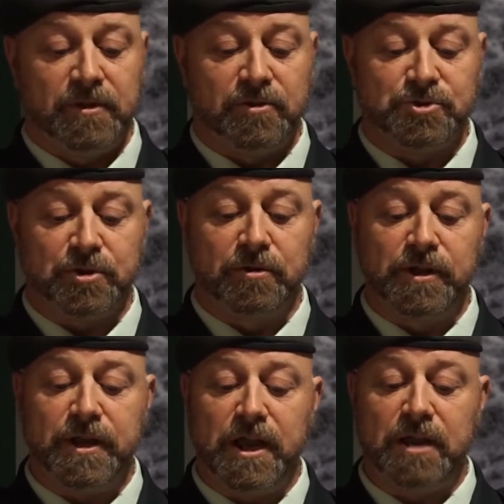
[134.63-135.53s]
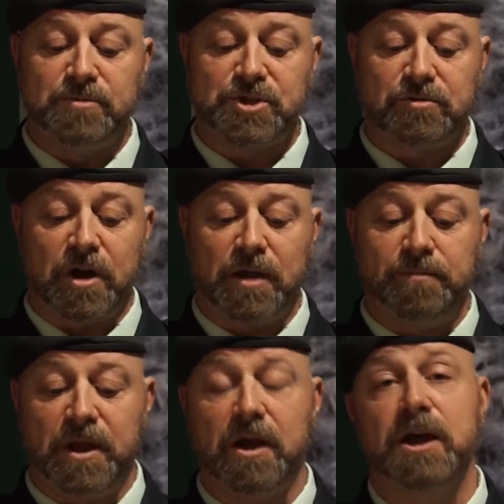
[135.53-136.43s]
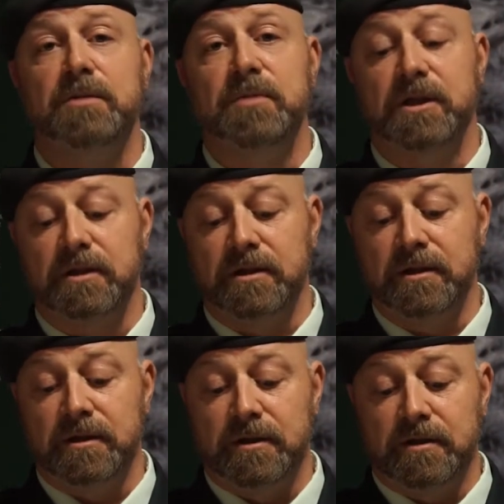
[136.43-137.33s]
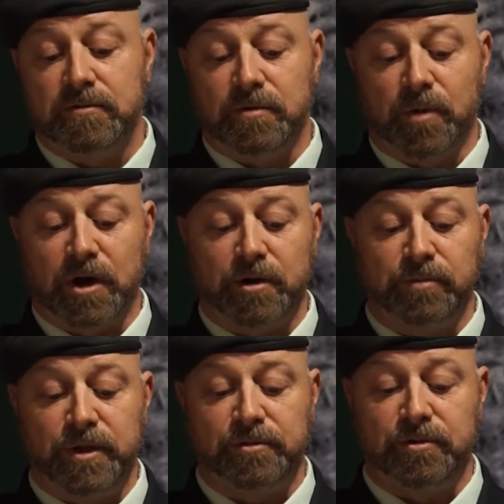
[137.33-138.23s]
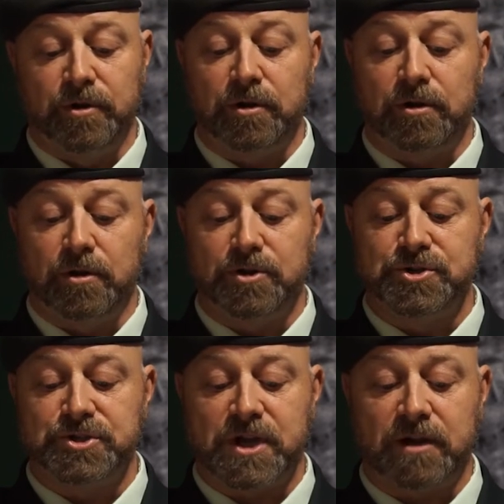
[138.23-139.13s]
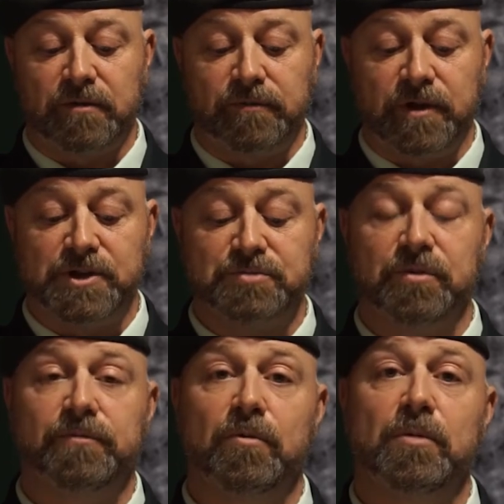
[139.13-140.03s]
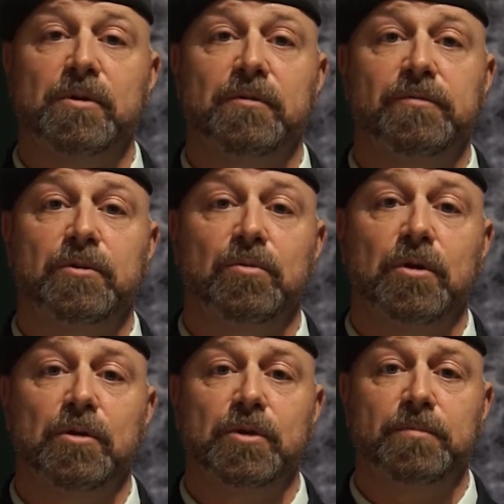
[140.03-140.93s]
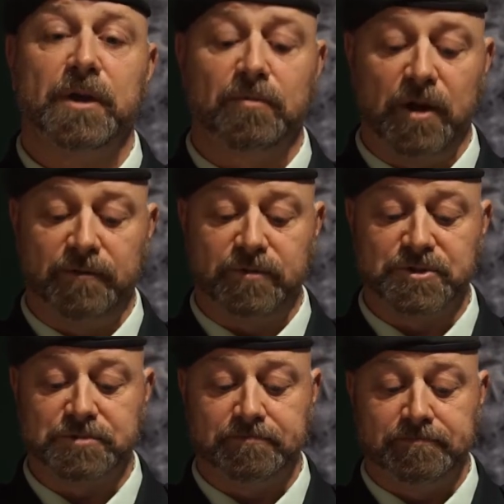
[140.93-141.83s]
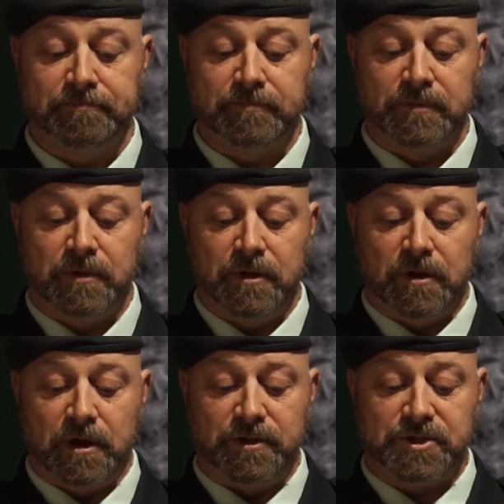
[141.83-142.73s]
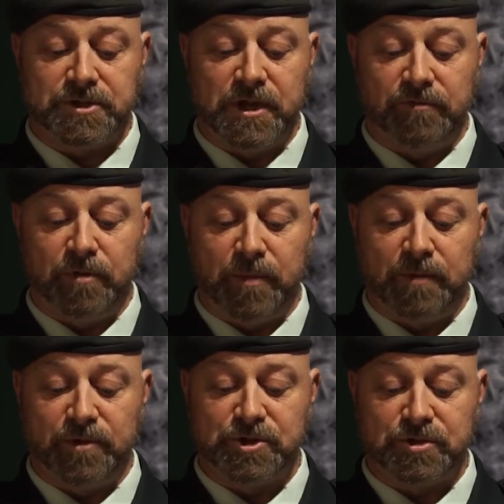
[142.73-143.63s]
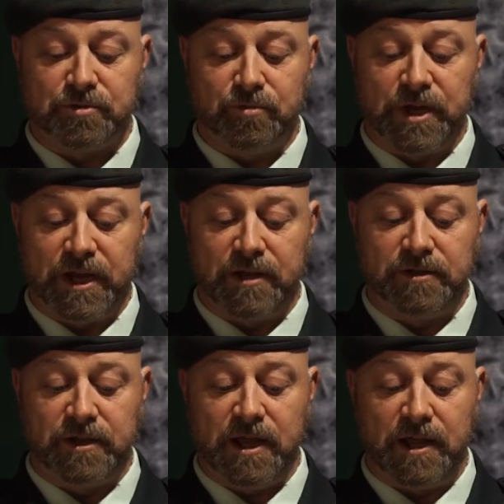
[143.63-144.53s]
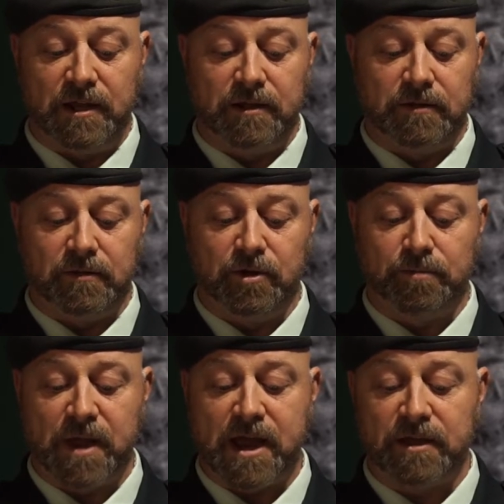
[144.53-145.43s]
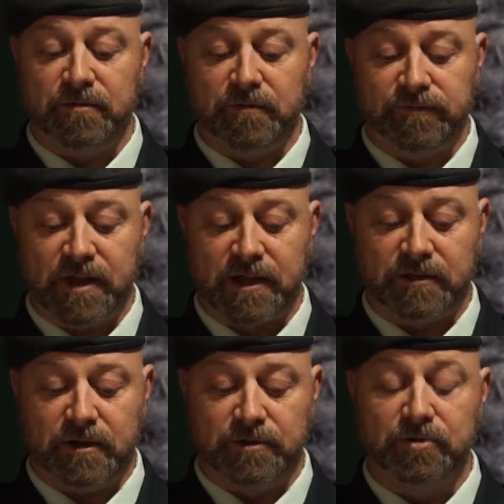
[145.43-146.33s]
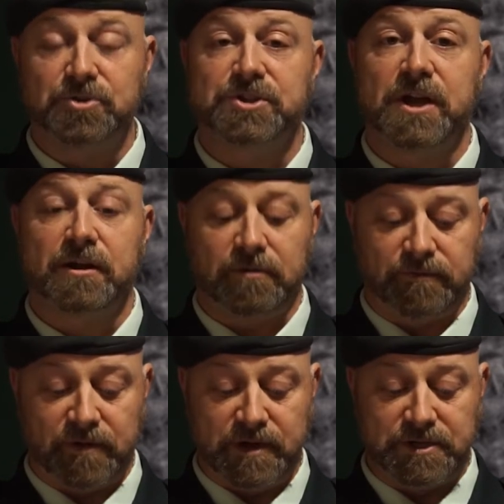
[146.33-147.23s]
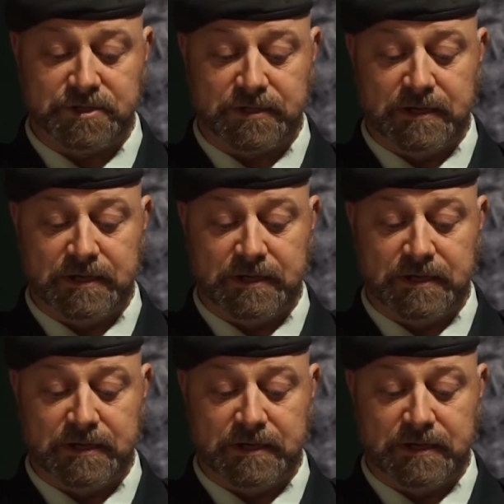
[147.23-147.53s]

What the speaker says: Those early names scribed behind me, remarkably through their courage and sacrifice, were formative for the Royal Winnipeg Rifles. On this day of remembrance, we can today look back and reflect on those sacrificed,